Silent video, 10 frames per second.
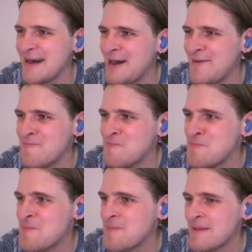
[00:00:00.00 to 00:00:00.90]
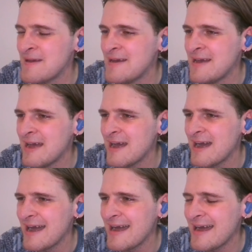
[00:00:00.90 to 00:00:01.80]

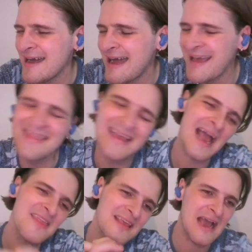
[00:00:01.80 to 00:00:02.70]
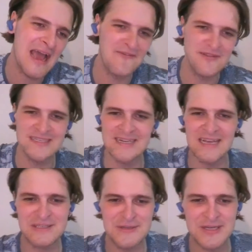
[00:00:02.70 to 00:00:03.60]
I think I have to say
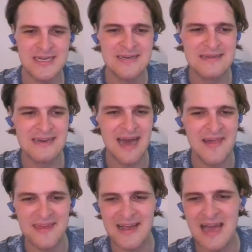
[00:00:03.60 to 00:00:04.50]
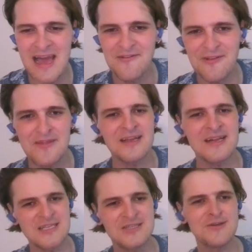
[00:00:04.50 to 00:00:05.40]
Nigeria. I think
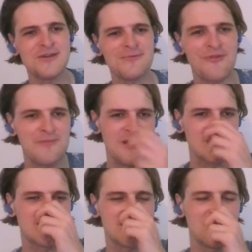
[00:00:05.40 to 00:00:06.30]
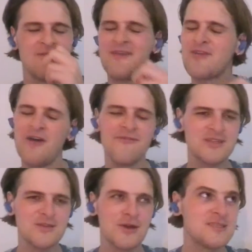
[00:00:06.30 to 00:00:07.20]
Nigeria, for me, it's still, they've got
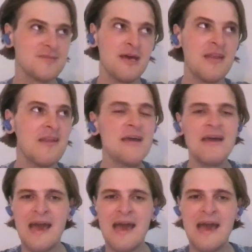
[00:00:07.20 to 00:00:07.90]
Victor Osimhen.